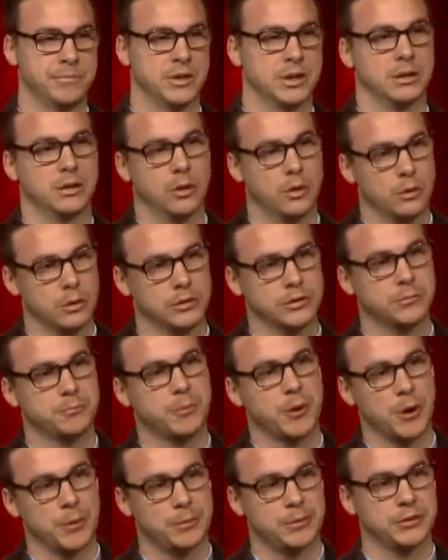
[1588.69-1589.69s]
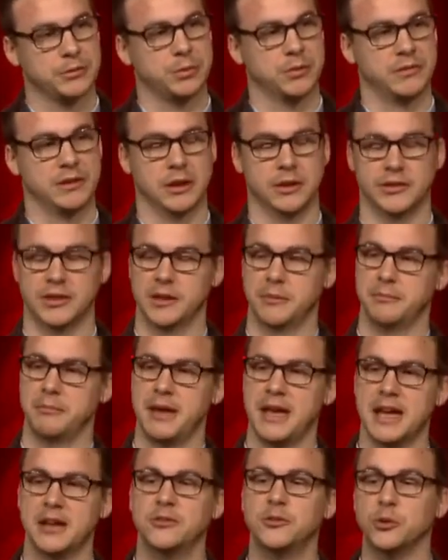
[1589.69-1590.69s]
The Lord's purpose prevails. And
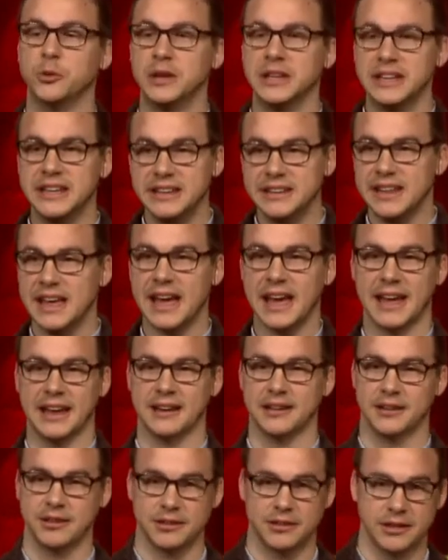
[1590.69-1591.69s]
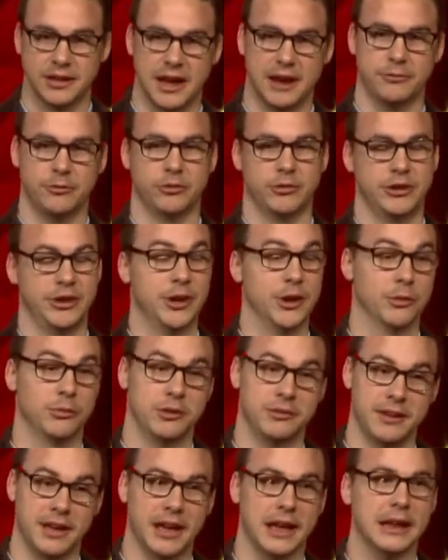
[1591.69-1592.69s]
man, do we need that after the year
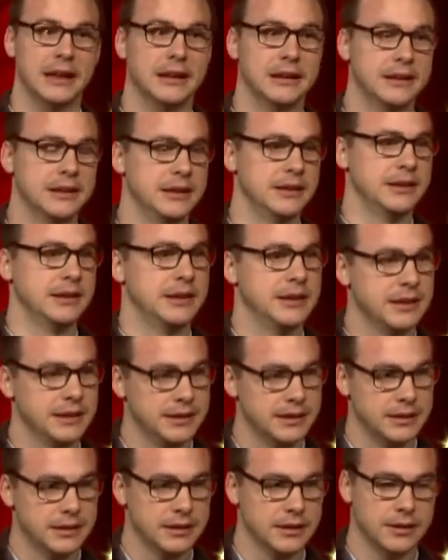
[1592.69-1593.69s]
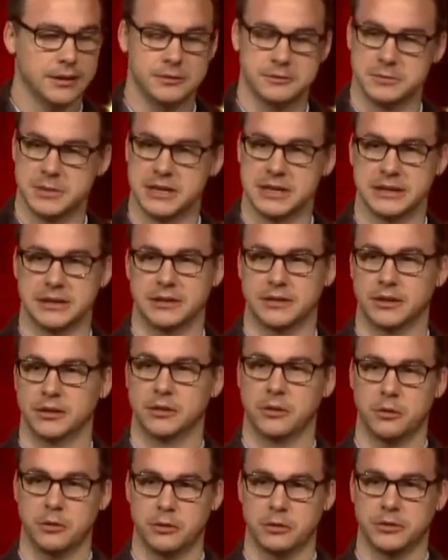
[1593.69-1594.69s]
we've had. Oh man, the
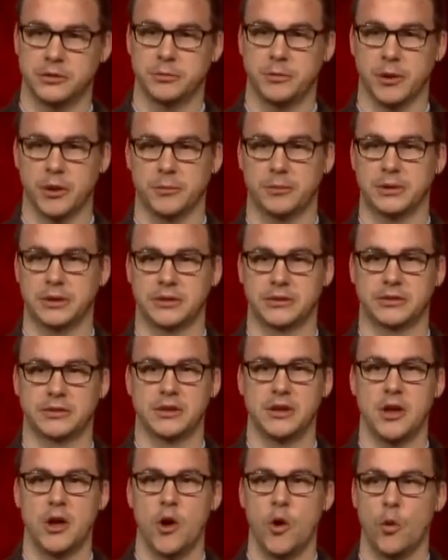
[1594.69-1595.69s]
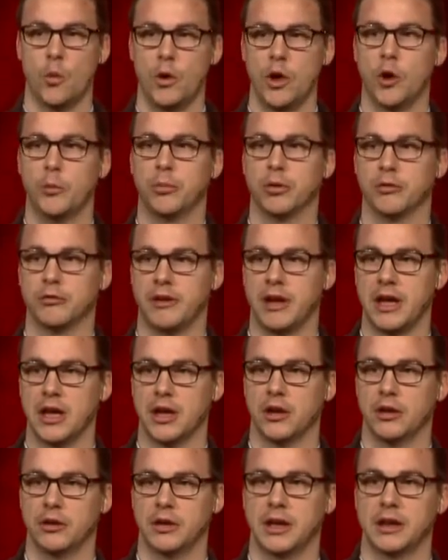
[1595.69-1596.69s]
Lord's purpose will
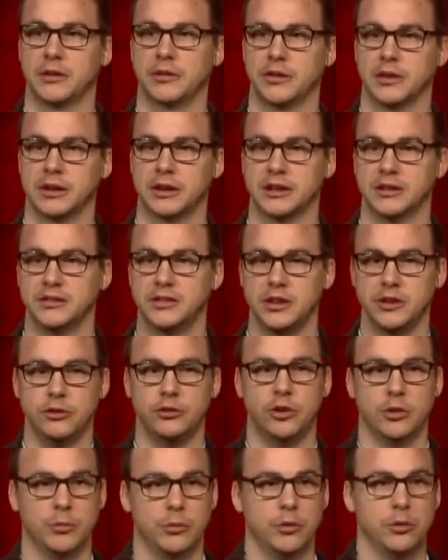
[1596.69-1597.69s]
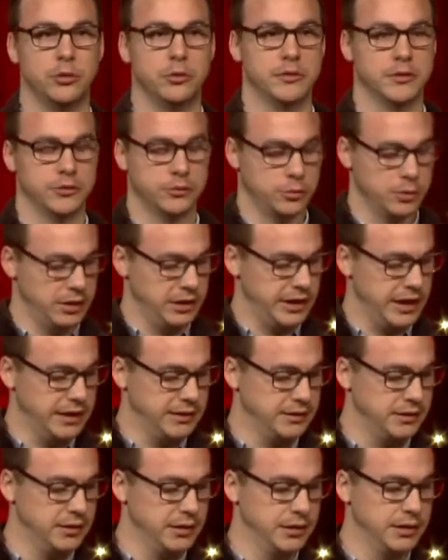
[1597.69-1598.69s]
prevail and is going to continue to move in
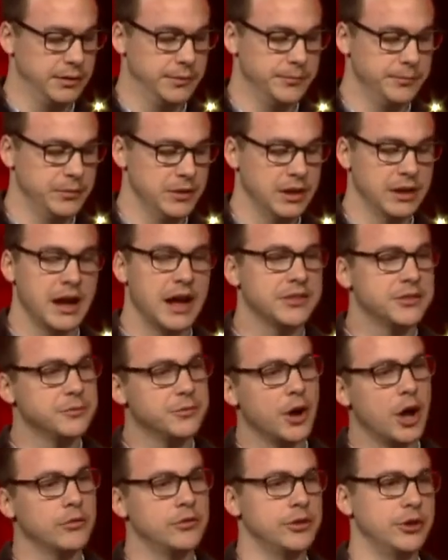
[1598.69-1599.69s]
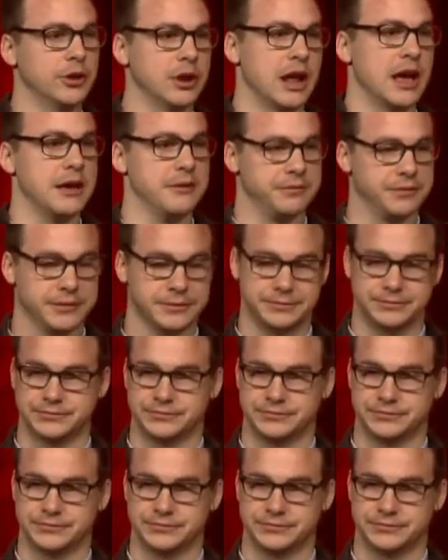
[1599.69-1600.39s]
2018. God's involved in your life.